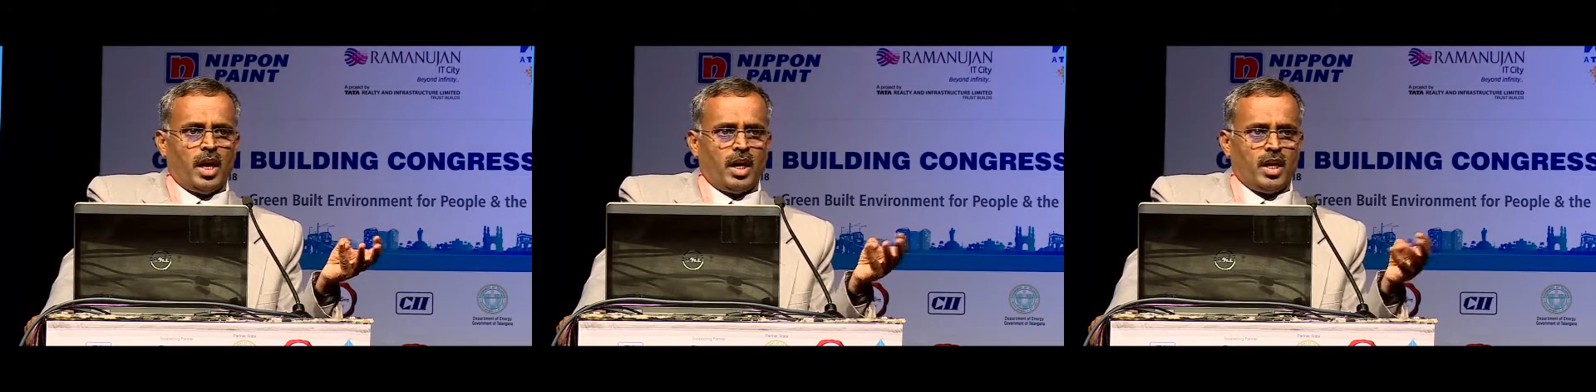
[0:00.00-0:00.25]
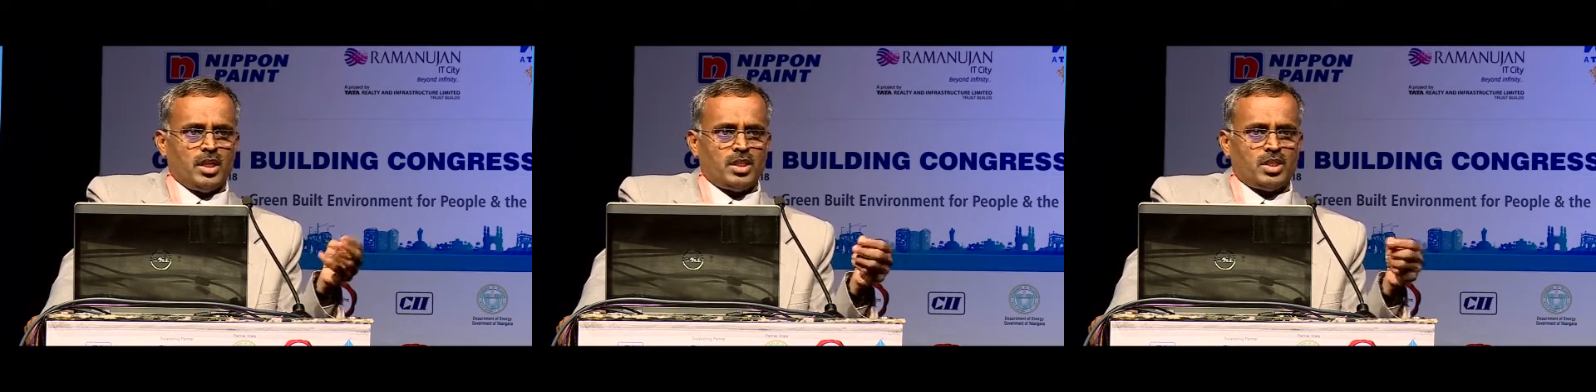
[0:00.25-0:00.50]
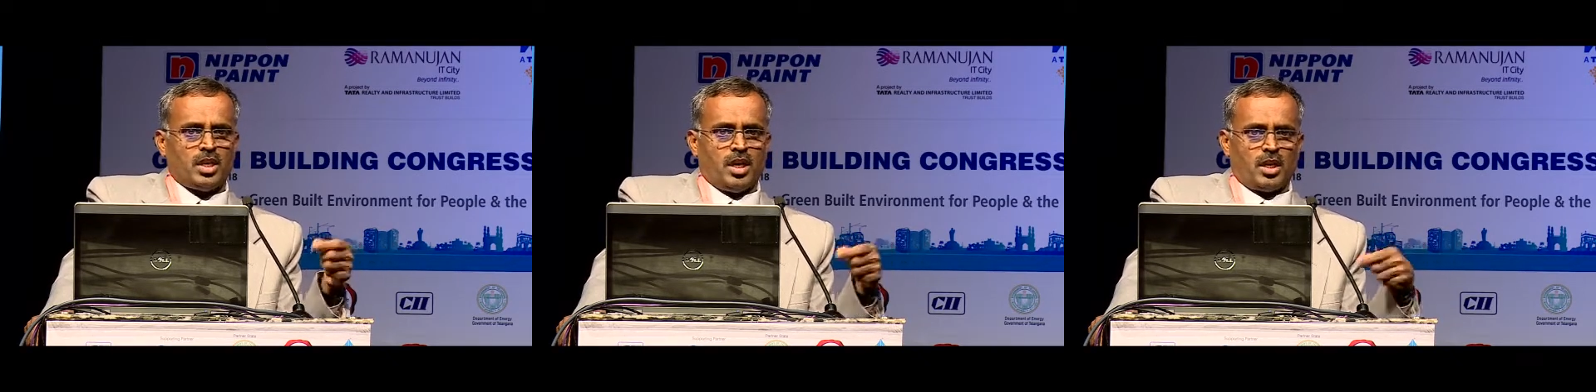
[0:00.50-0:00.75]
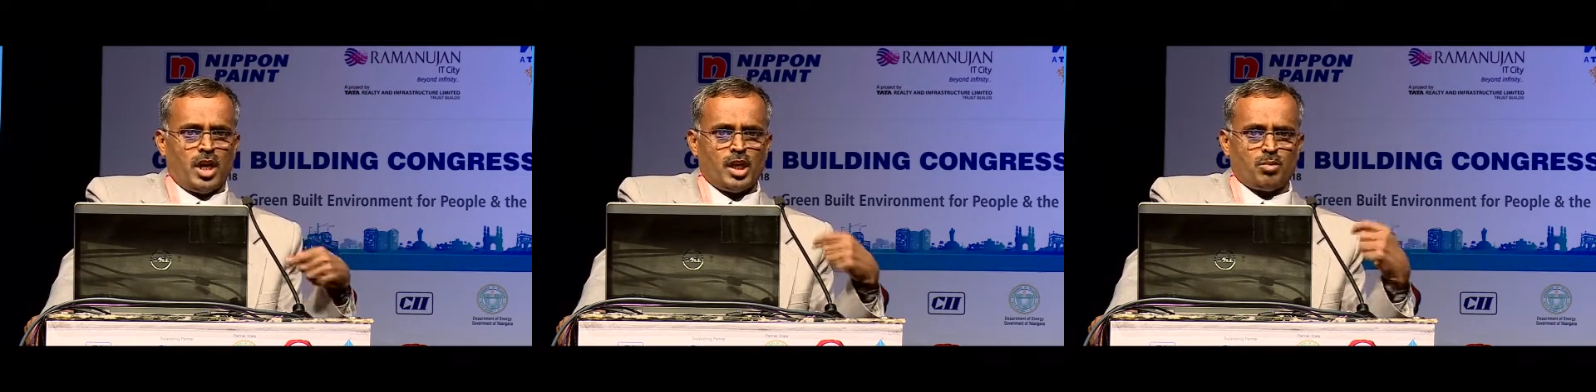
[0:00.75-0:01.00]
Then it is
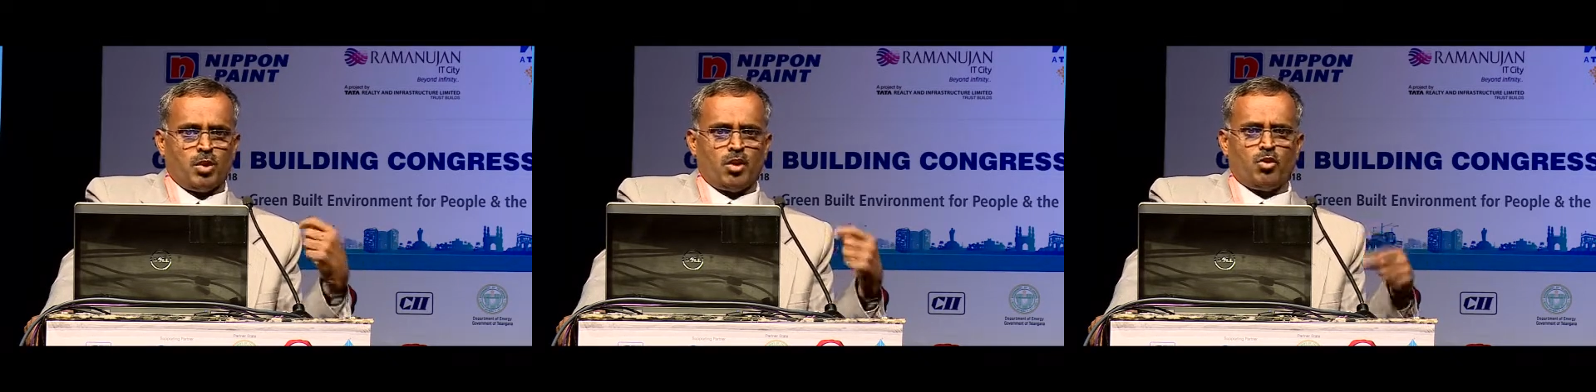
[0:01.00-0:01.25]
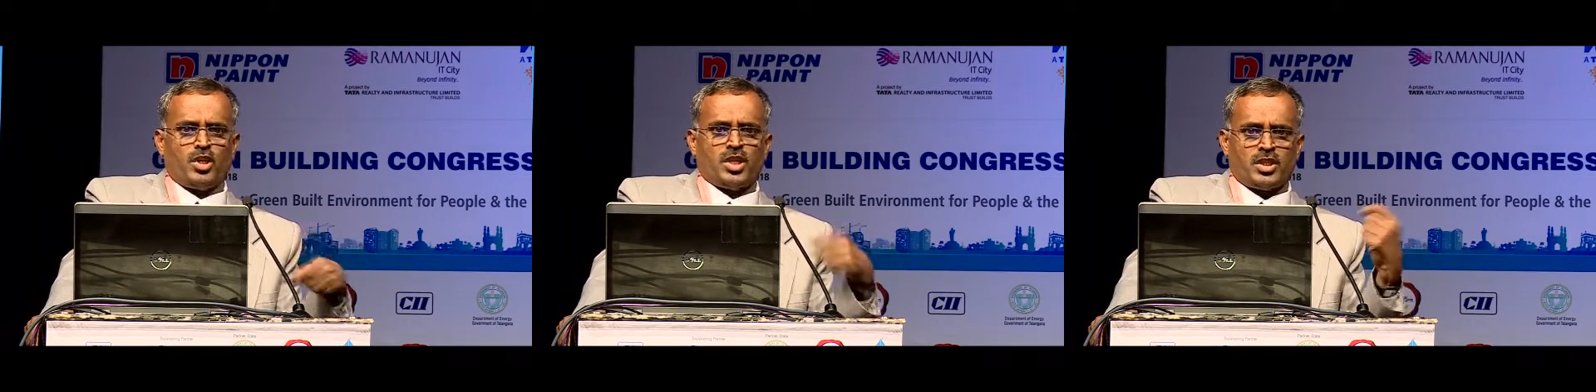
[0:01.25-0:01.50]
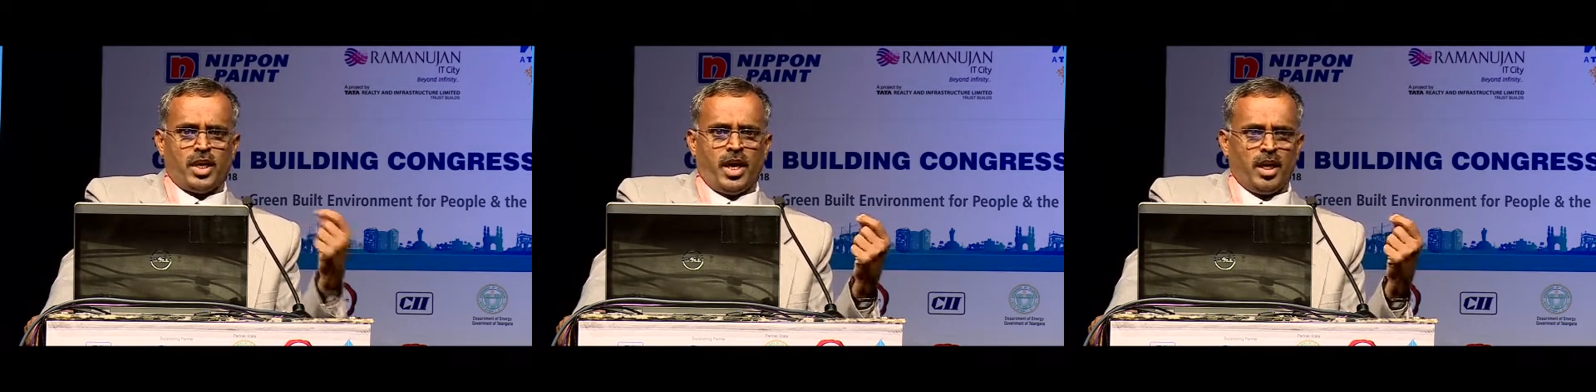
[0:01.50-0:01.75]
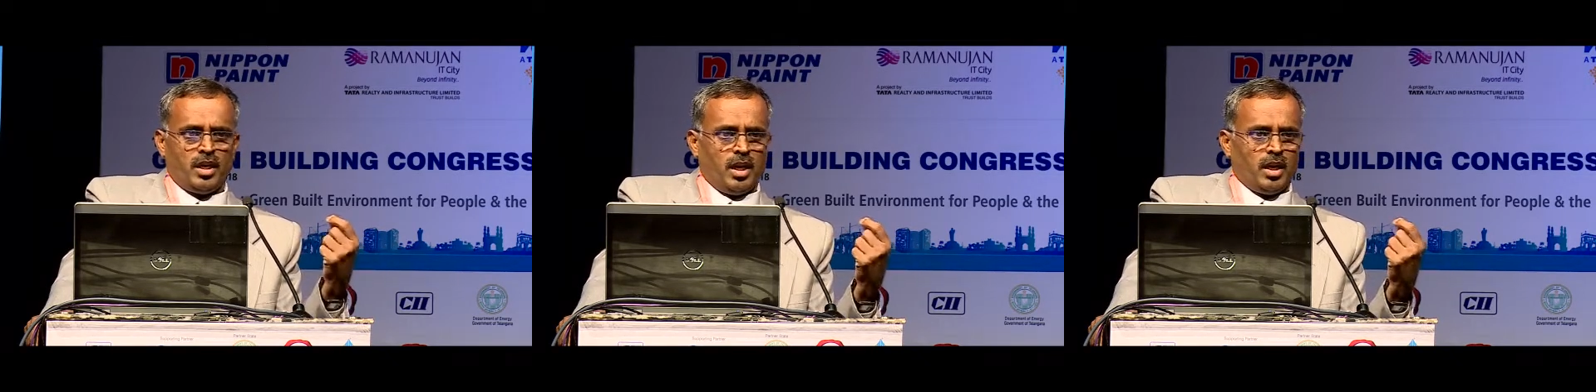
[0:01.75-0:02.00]
transferred to the
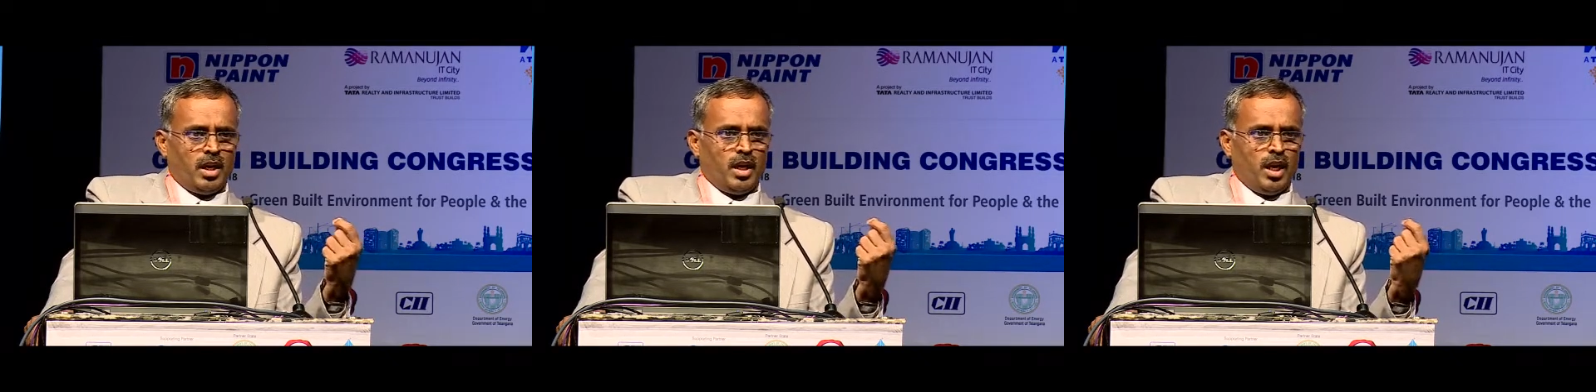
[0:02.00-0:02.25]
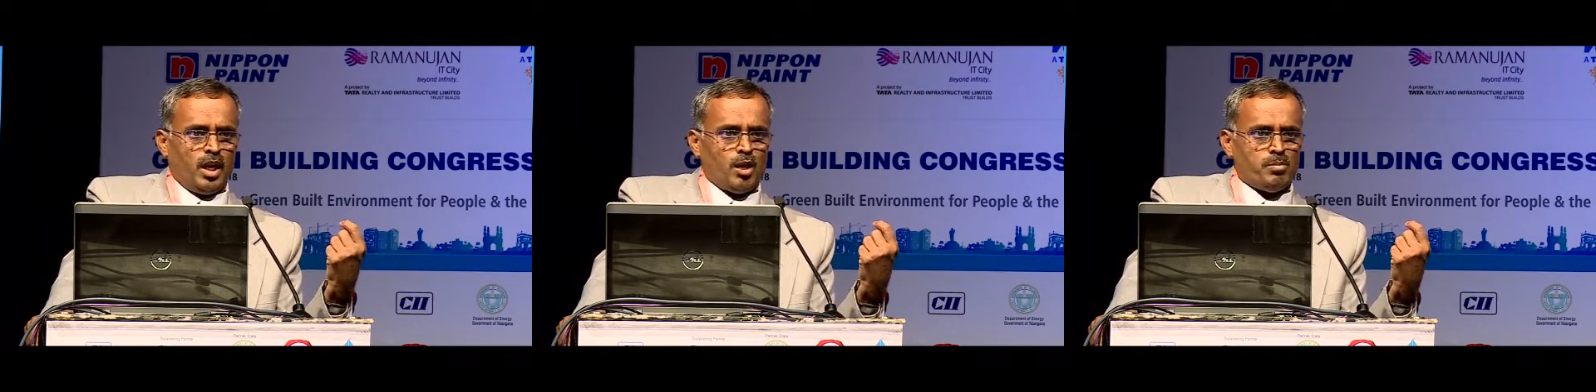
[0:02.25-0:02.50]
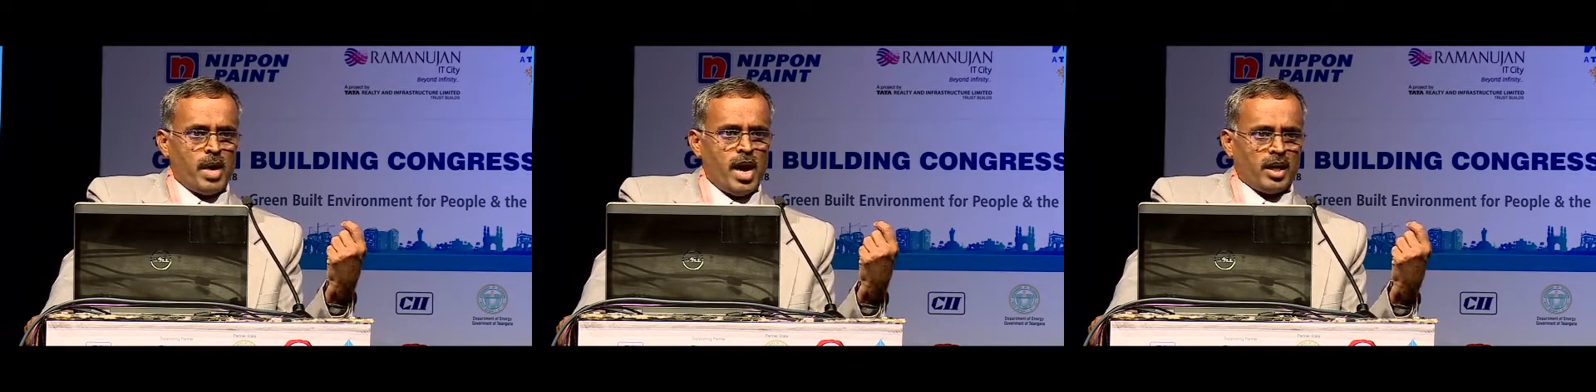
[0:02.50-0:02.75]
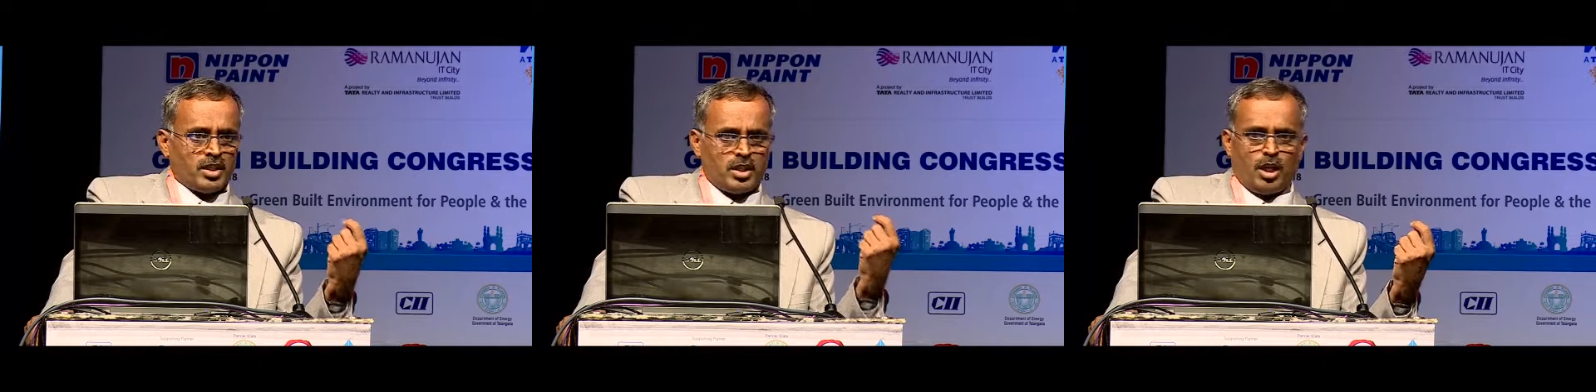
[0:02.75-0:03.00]
site in a
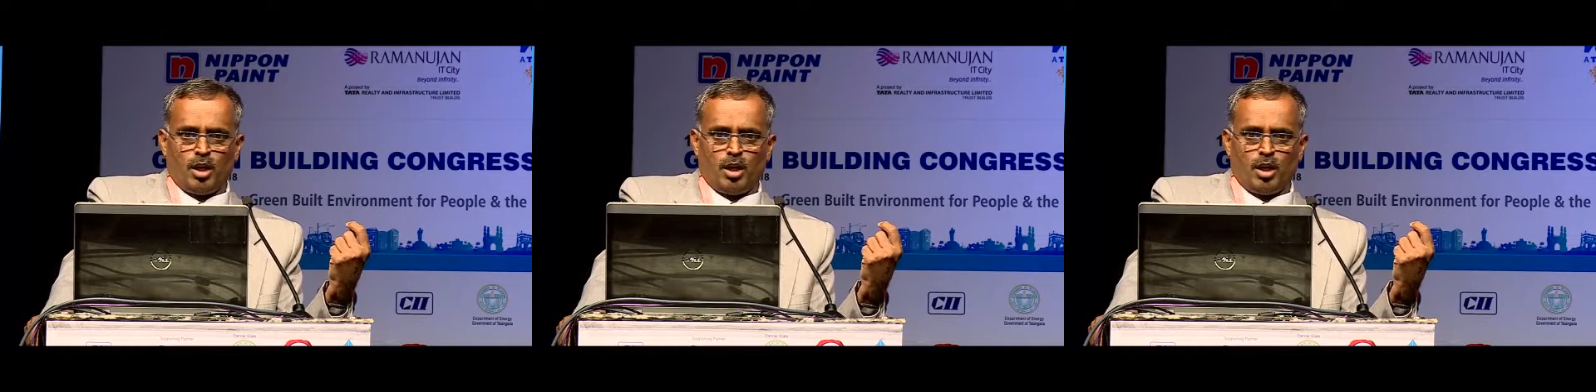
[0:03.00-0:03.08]
bag,